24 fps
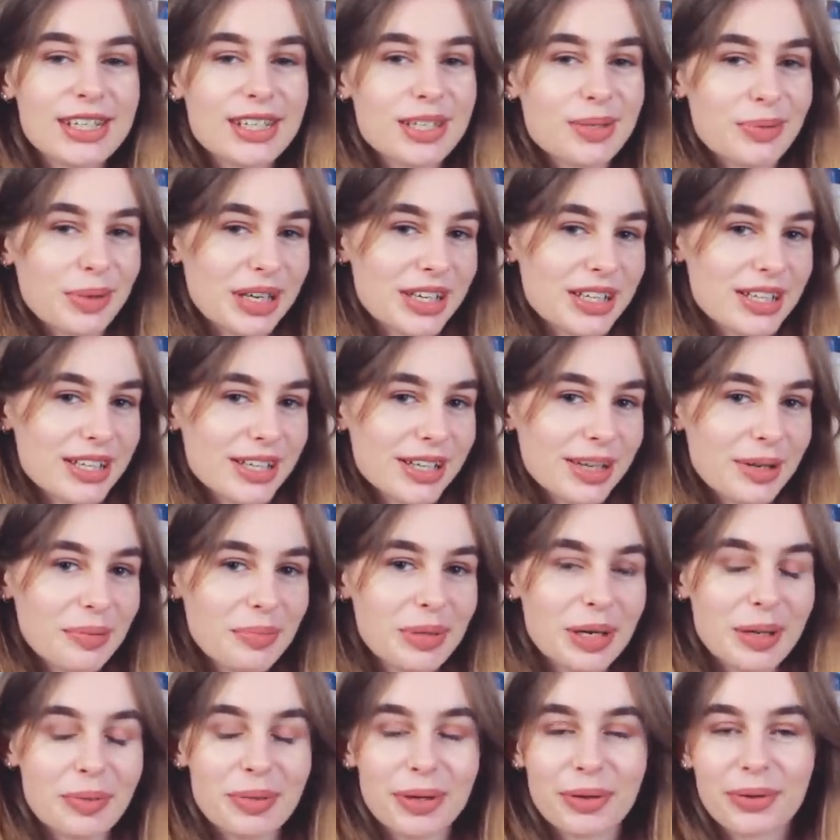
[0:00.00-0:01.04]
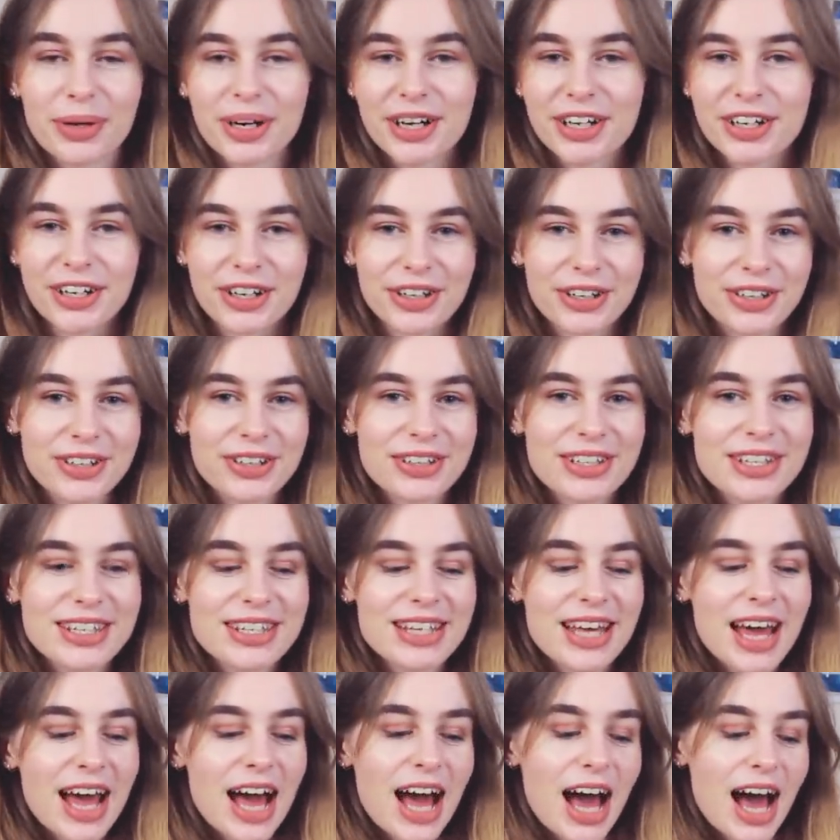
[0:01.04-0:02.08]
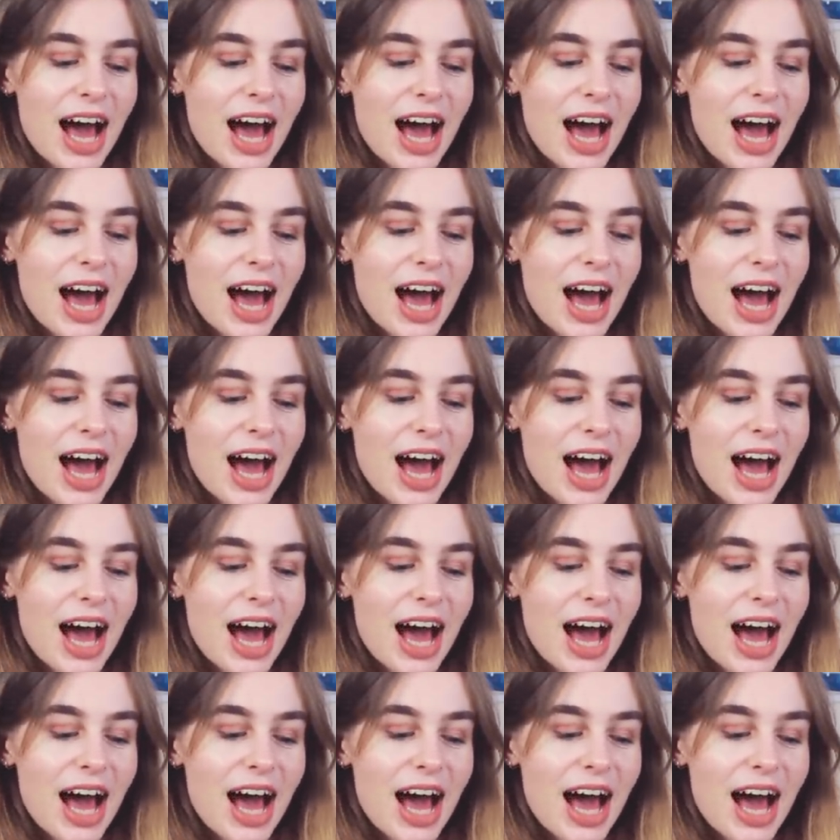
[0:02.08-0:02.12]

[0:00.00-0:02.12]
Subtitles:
it's winter, people are wearing coats,